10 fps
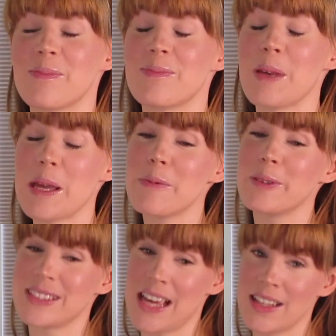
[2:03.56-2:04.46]
people
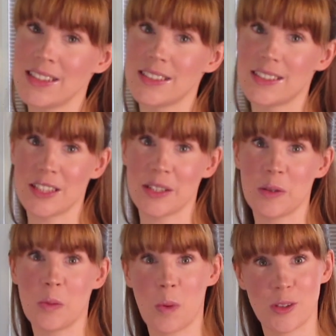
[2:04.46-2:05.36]
tend to
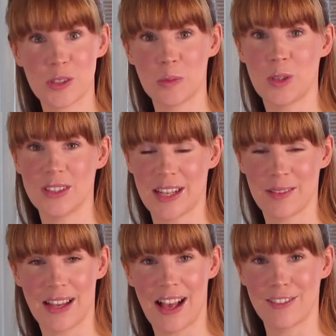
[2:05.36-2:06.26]
want to walk down the
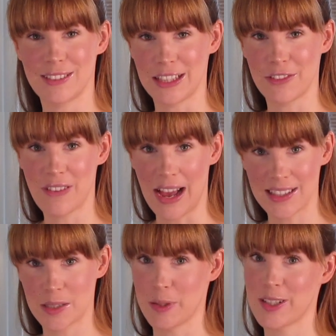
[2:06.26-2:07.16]
aisle really fast
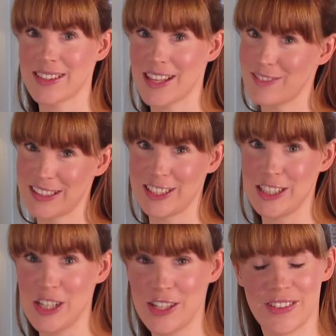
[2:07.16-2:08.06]
because they're really
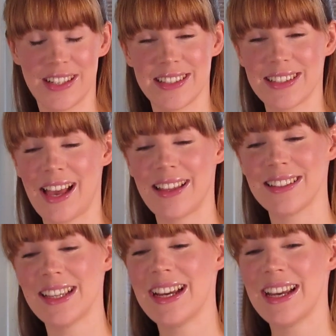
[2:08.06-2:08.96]
nervous, and
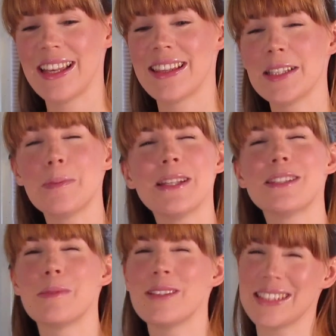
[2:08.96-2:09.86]
this piece of
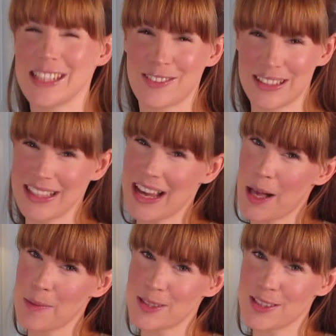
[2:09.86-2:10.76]
music really
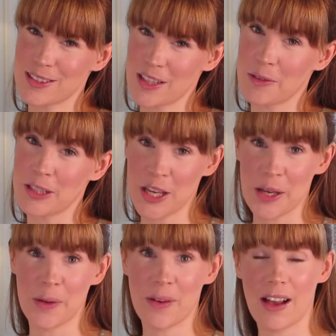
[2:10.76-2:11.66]
helps to slow
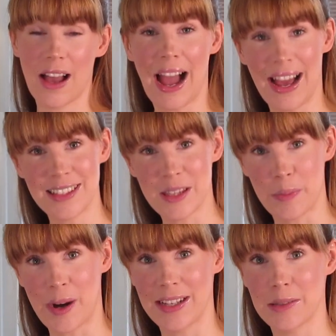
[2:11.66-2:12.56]
you and the
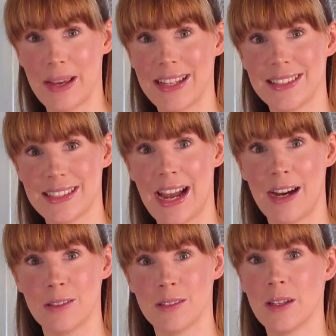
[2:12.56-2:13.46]
bridesmaids
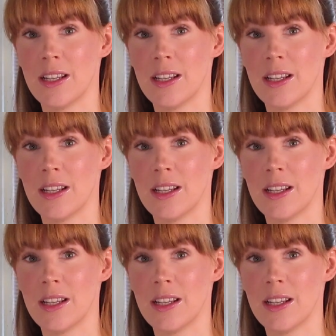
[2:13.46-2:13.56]
down.